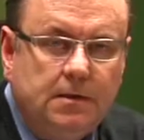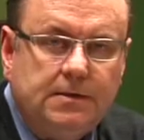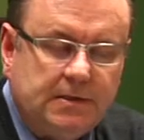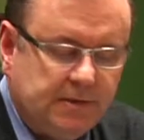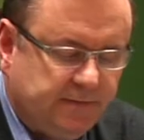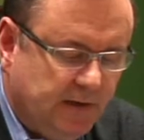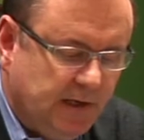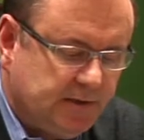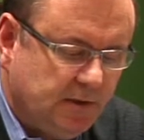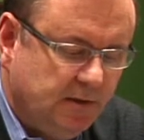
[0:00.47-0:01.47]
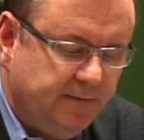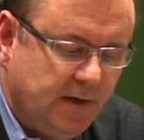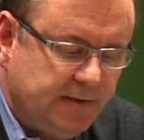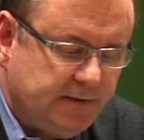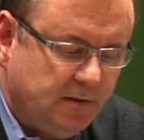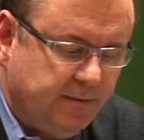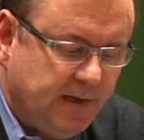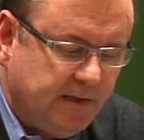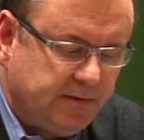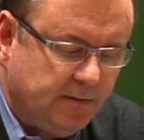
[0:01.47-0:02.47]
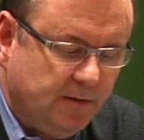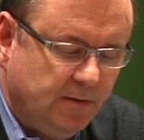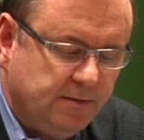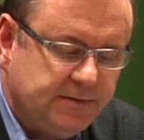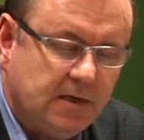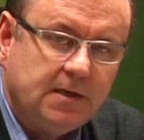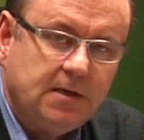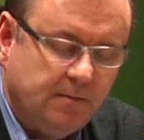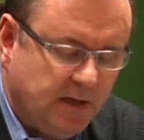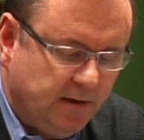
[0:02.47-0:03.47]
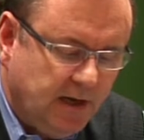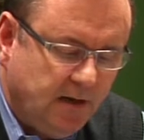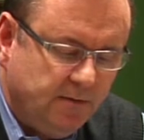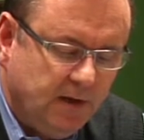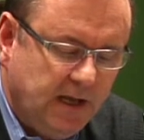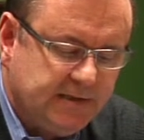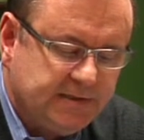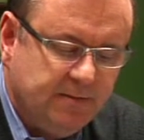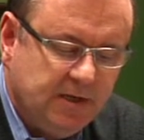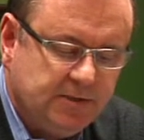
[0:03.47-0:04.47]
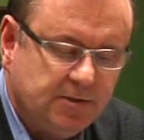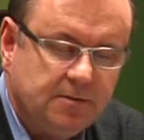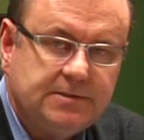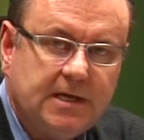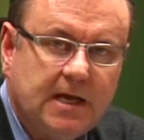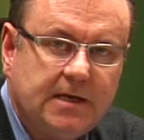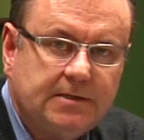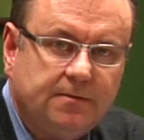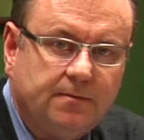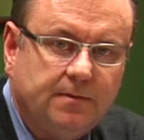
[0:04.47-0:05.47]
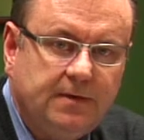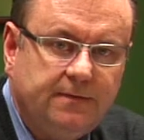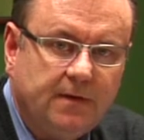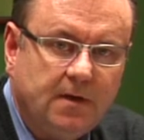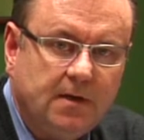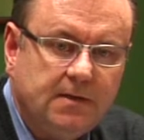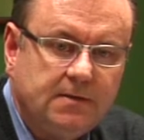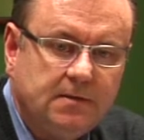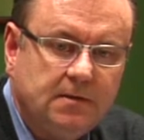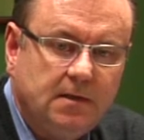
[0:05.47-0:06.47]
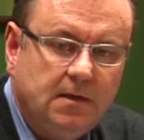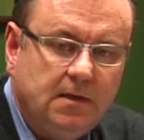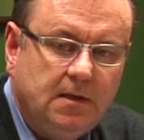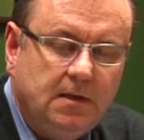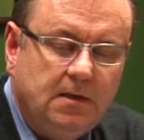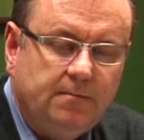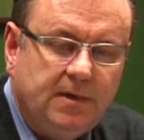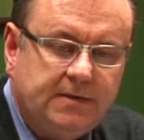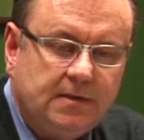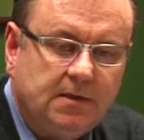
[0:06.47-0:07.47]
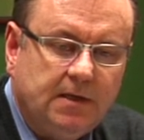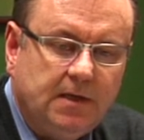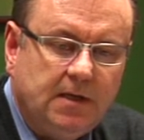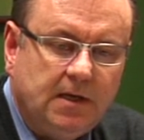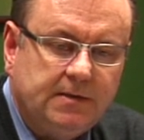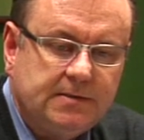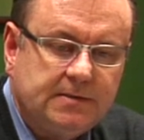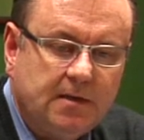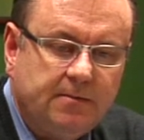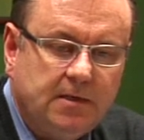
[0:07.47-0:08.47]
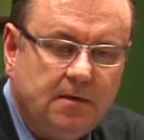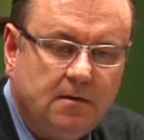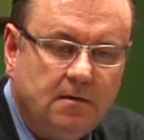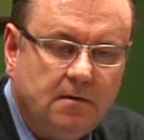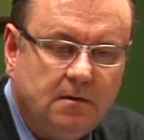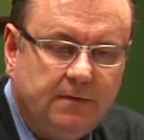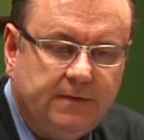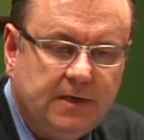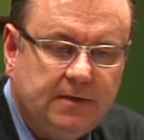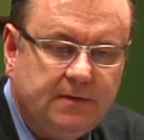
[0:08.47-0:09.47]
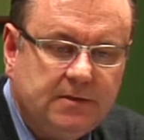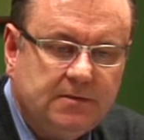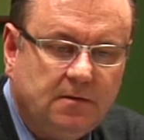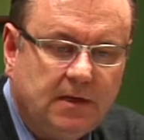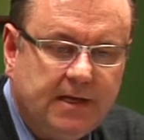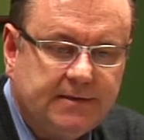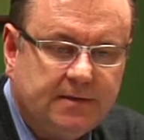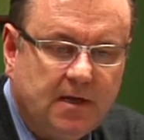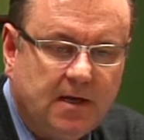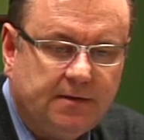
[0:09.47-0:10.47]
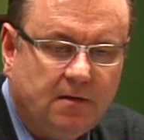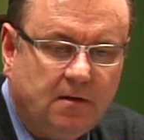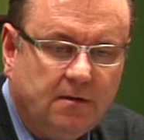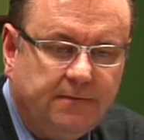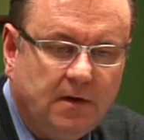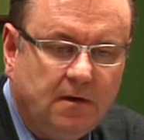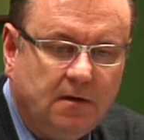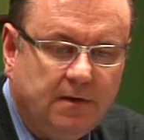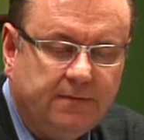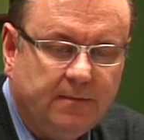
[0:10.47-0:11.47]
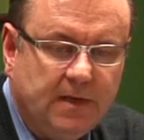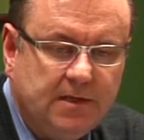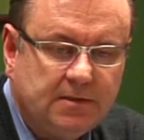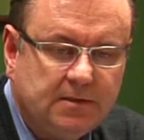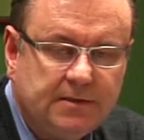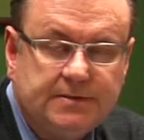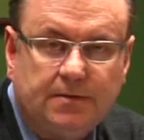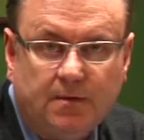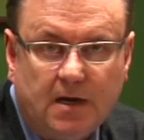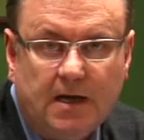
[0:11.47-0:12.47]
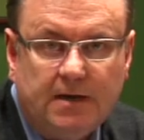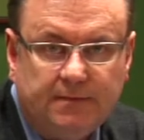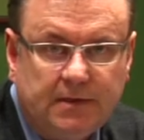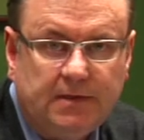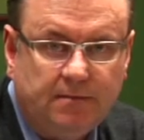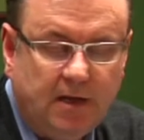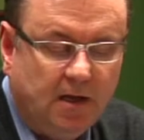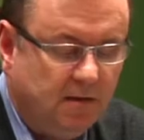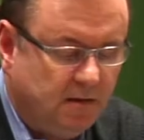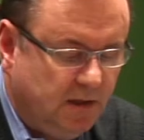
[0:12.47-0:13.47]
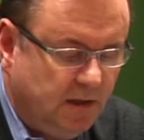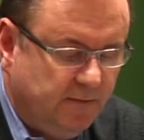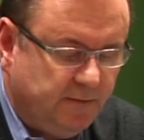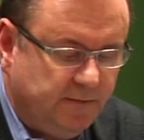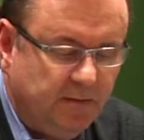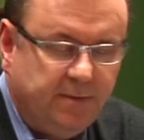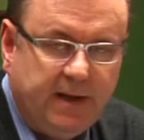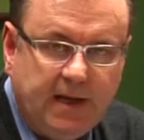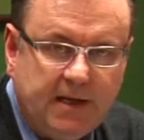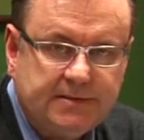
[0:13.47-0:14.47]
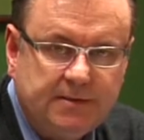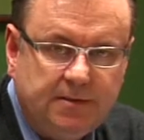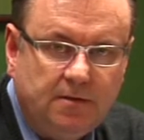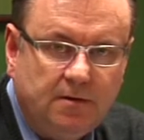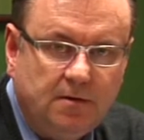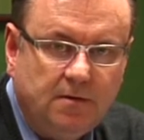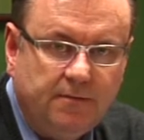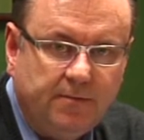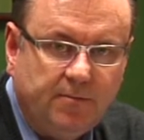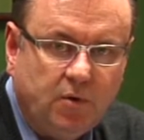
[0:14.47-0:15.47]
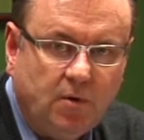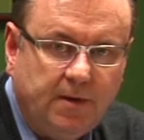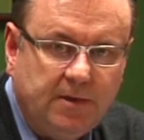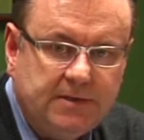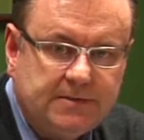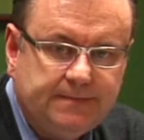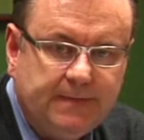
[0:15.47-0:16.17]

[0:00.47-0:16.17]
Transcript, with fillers: This is financial advisor Patrick Munro talking about how to estimate your tax refund. Basically, at this time of the year, if an individual has got all of their information that's arrived in the mail from their past year of employment,